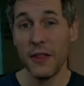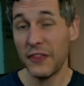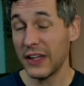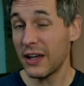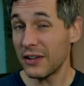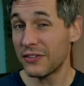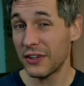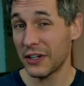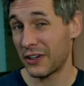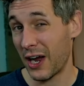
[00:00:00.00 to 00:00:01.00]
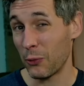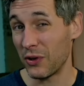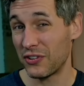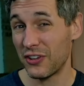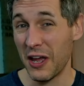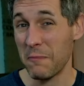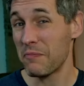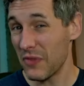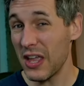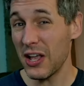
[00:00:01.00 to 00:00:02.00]
The Gunslinger, I would say,
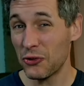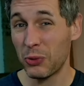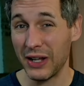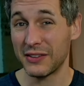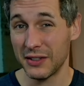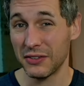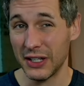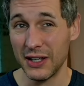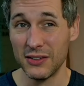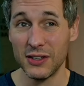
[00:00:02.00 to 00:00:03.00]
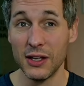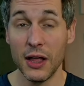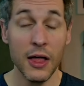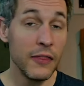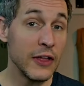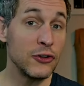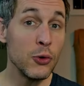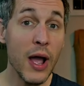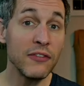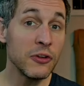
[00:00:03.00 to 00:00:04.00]
is relatively easy. They
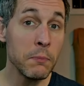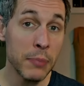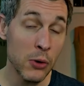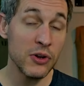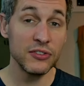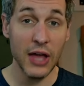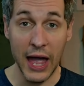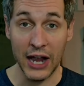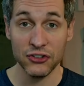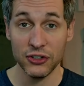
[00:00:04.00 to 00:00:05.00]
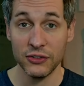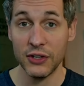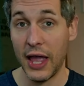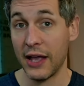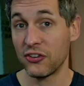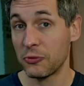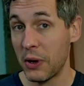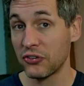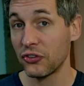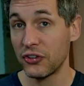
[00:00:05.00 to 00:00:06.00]
do have some bonus actions and
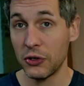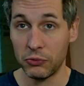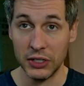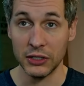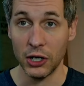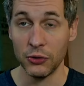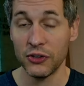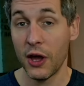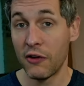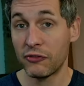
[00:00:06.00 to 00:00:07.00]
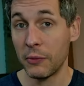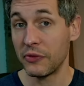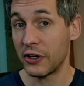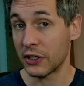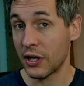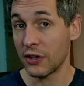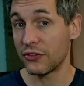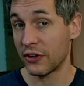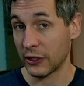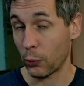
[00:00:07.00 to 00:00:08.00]
specialty reloads from their
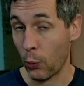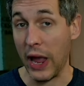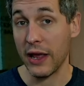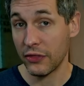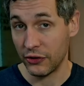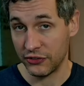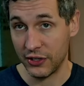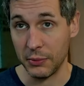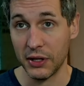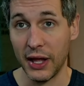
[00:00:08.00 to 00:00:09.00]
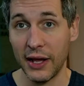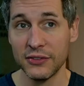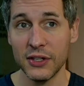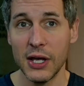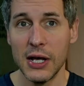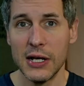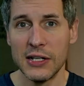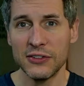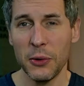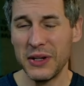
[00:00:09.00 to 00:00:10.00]
Gunslinger way, their subclass.
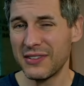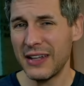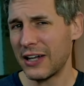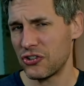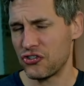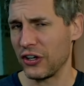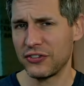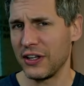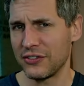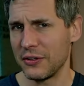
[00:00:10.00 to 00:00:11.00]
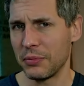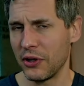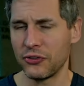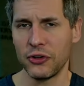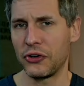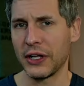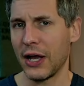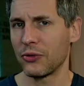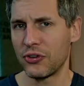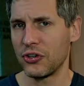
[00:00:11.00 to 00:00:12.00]
So it's not just as simple as learning
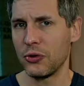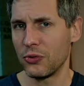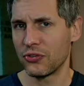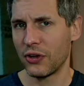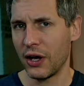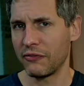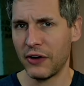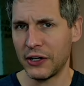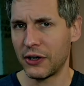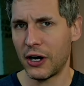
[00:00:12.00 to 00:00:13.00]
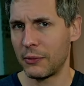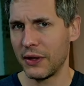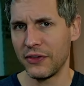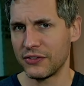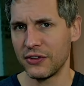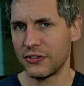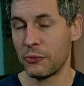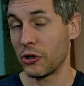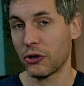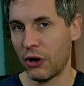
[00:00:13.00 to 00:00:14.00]
how to use a firearm in the
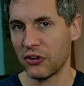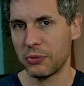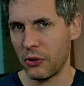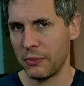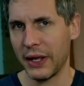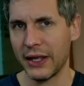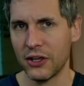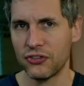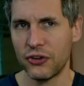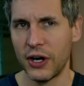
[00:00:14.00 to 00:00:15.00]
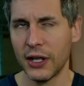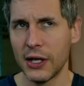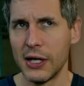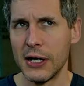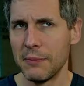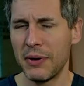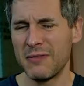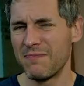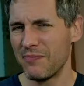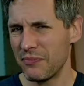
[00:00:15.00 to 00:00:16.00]
system or a crossbow and making a strike,
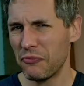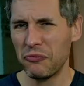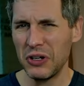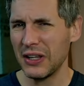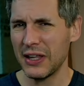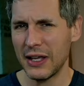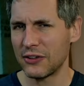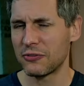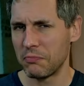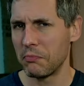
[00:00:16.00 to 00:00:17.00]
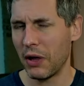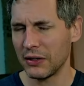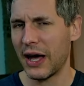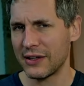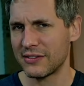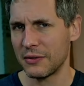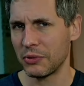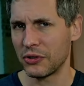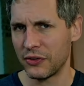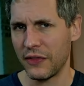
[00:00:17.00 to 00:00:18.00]
but really it's a lot
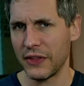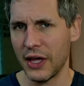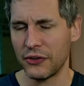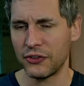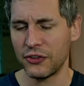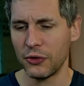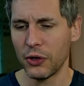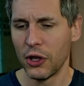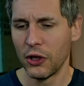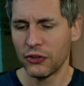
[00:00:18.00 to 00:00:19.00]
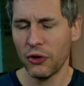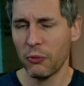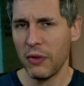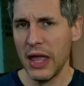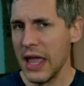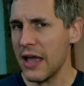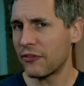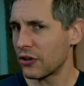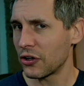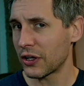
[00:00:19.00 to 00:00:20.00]
simpler than the other two. So
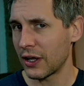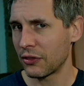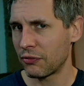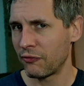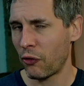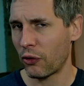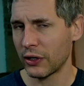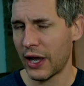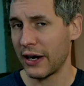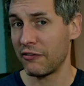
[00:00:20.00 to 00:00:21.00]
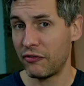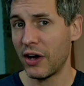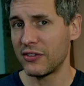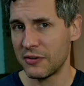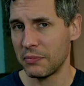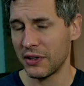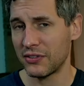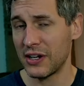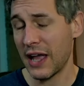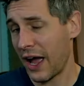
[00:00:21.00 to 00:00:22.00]
if you're looking for kind of fun
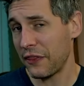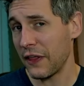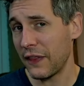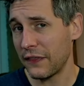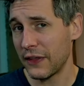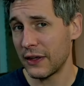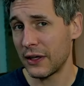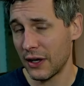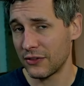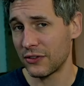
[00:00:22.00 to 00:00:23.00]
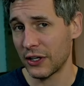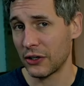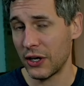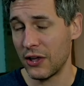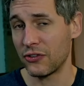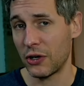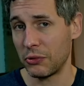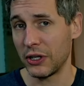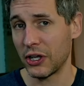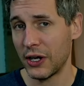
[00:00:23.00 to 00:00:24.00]
simplicity, I think that the Gunslinger is a
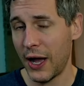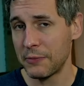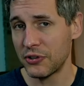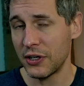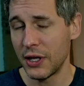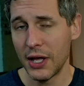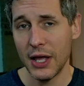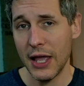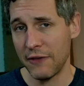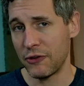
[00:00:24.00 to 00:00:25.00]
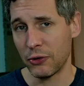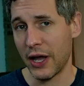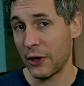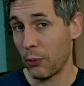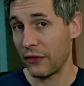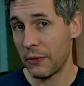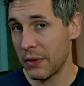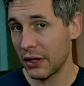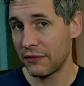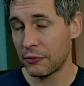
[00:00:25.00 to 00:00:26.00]
really good option. If you kind of want the
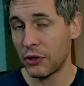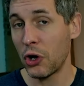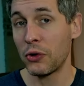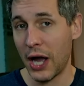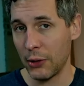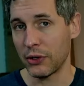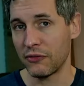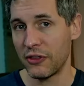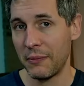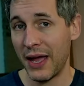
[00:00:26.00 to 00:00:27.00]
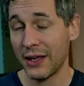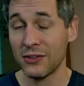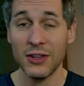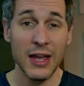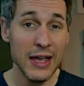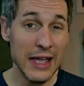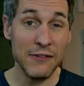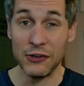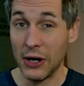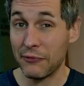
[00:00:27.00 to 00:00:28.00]
middle of the road, I would go for the Magus.
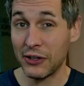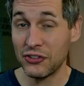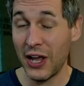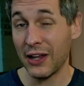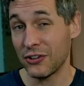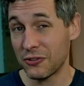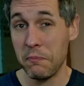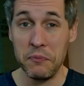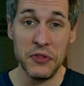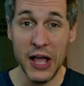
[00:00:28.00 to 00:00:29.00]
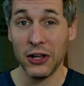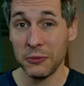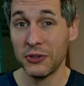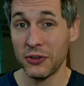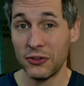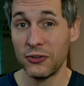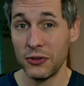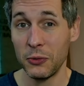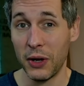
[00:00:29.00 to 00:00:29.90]
If you're up for a challenge, the Alchemist could suit you